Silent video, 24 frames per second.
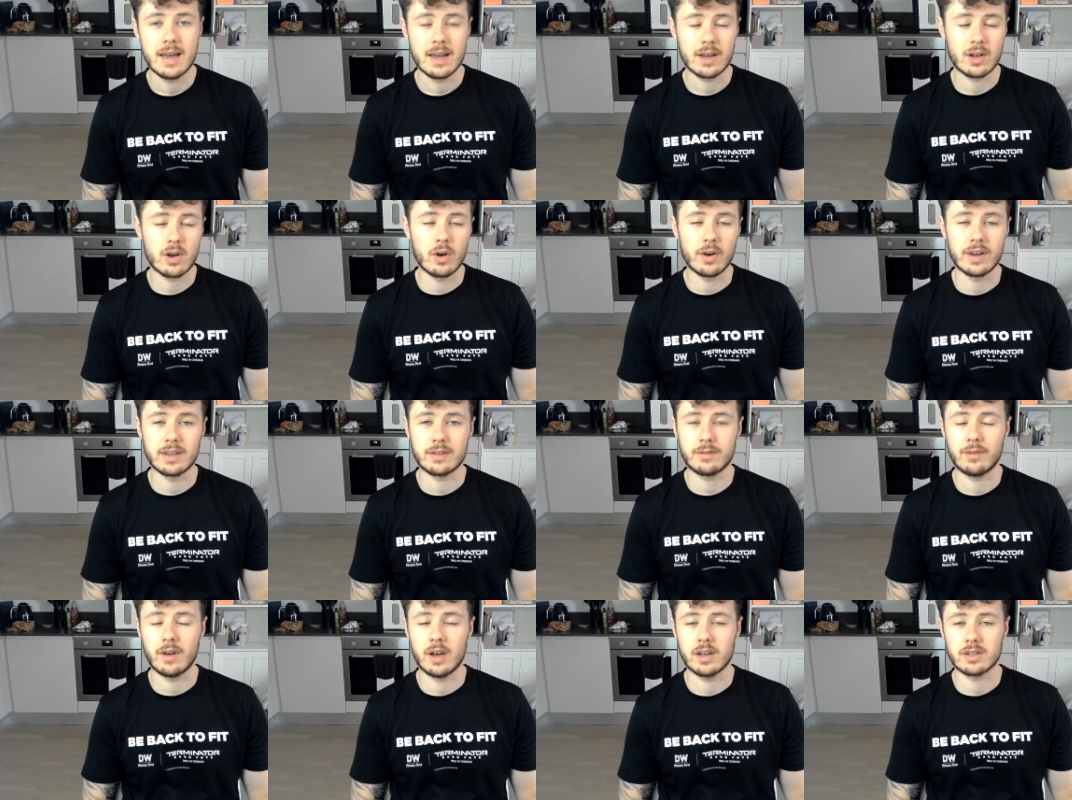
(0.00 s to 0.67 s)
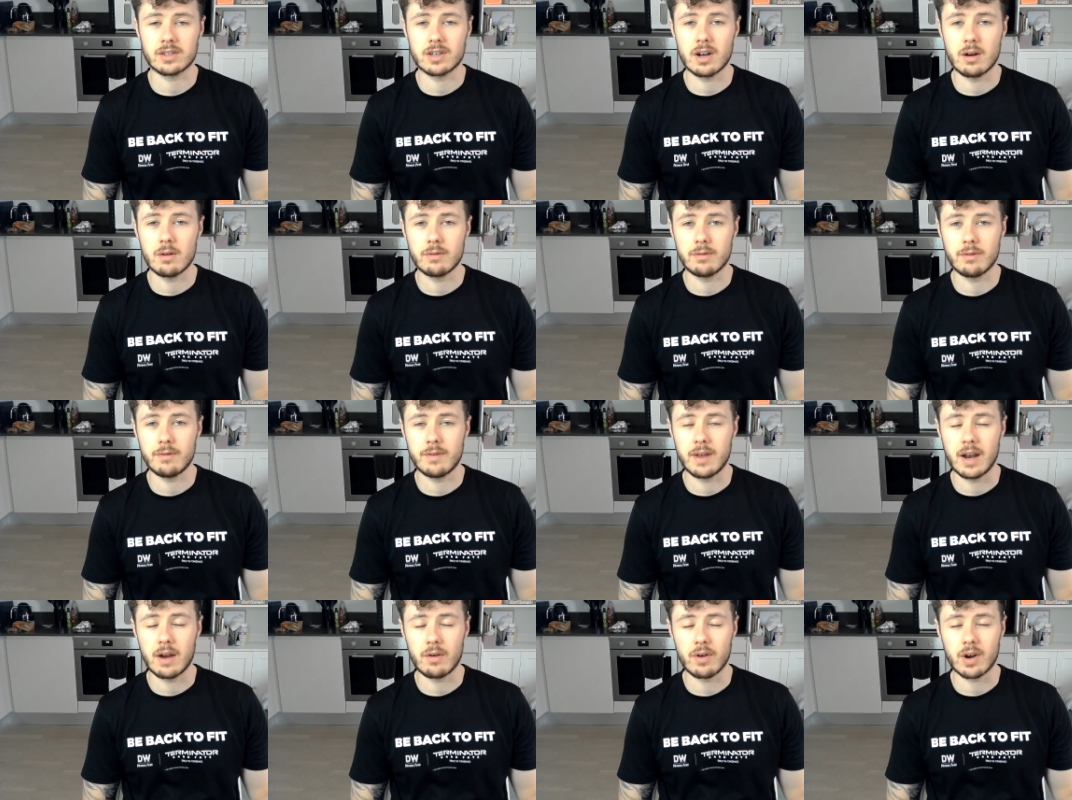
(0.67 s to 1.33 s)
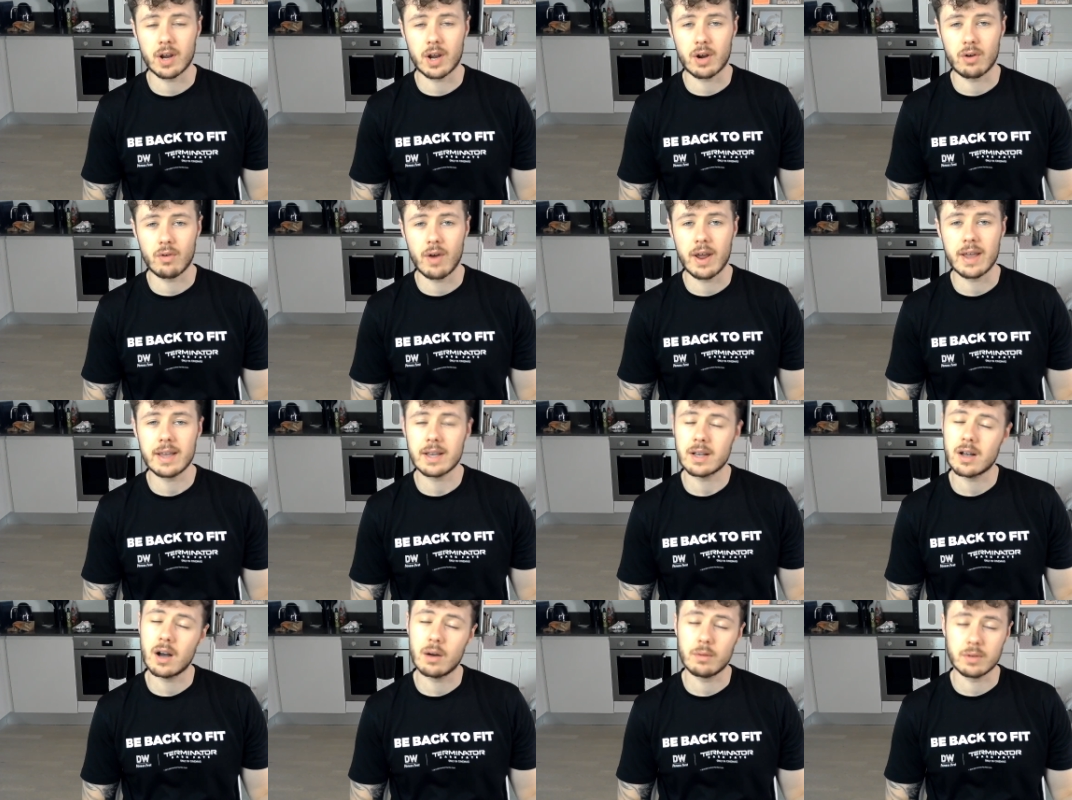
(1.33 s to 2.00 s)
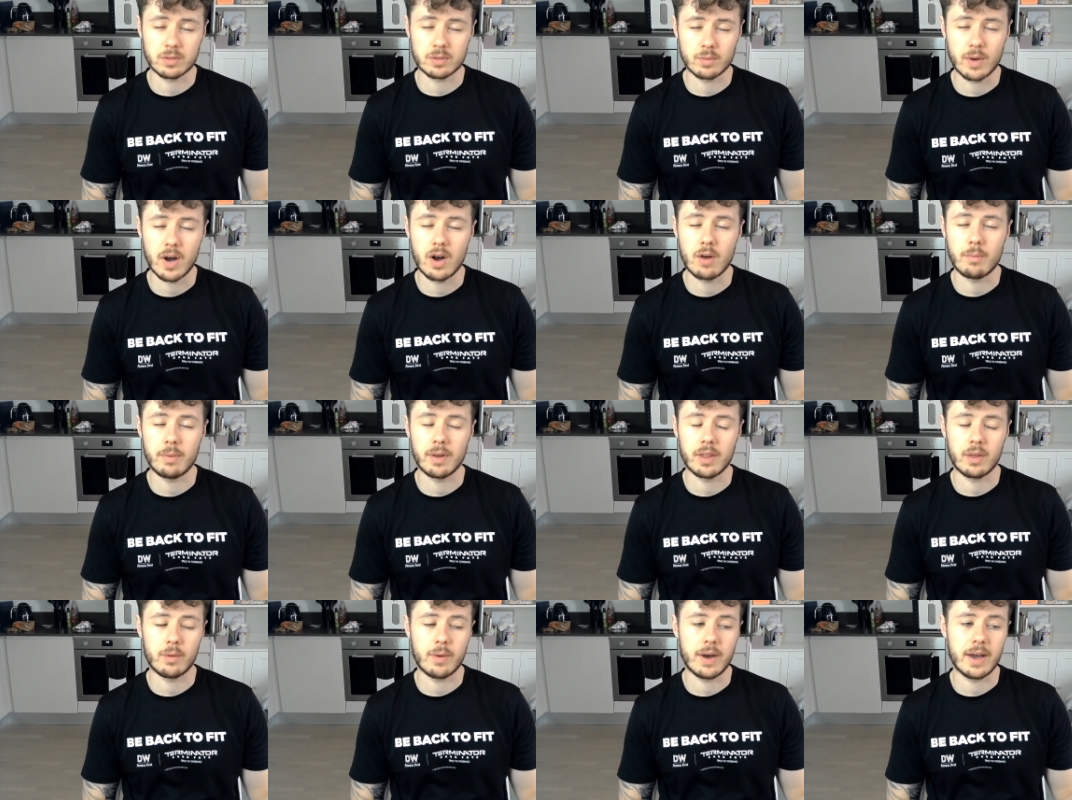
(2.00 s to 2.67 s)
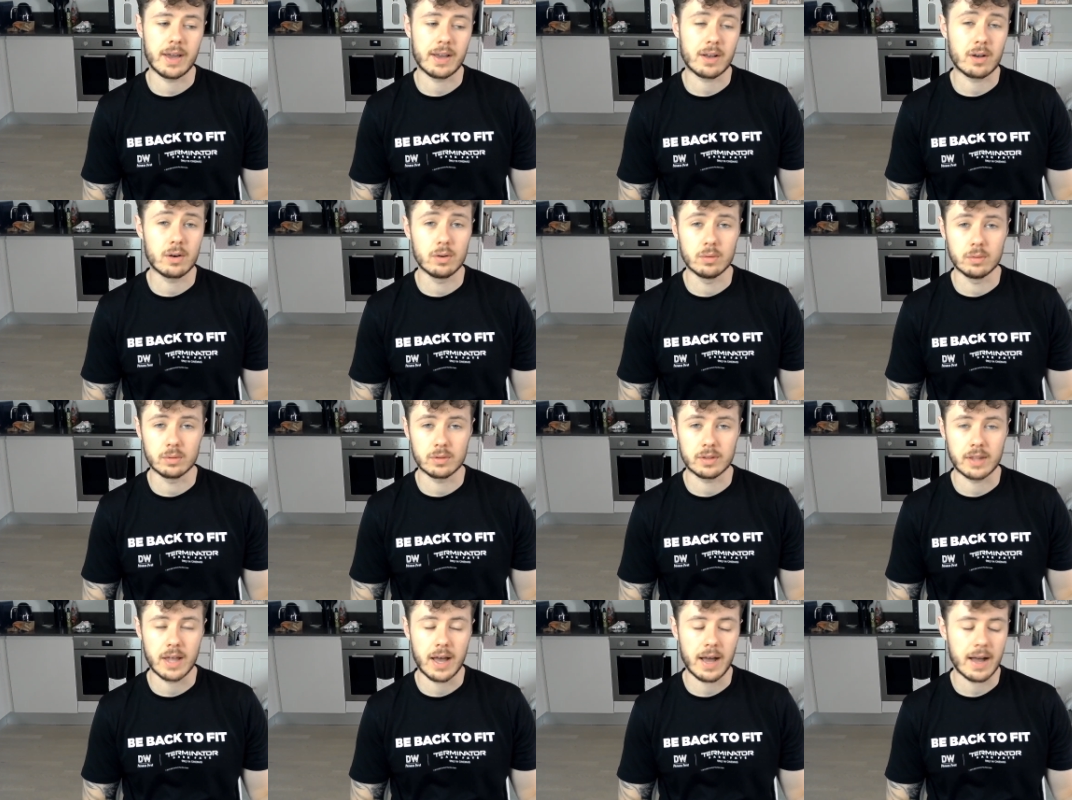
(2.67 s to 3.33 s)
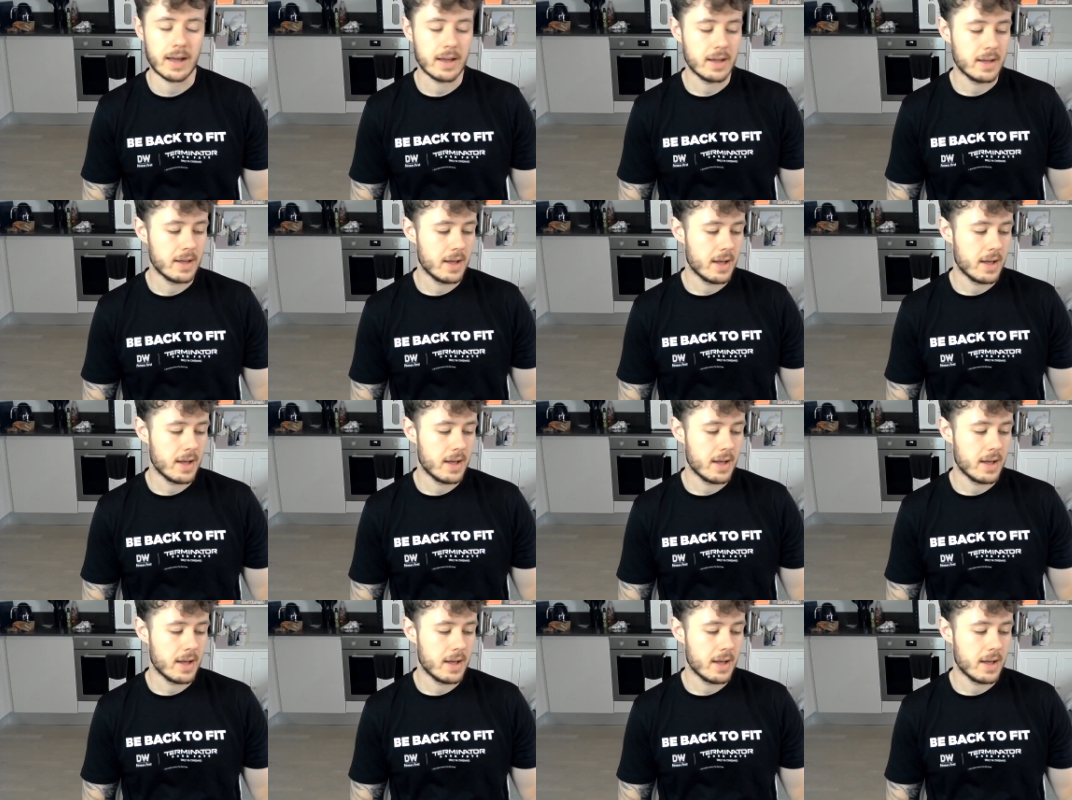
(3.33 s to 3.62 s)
got his first goal for Villa. A great goal as well, by the way, called that.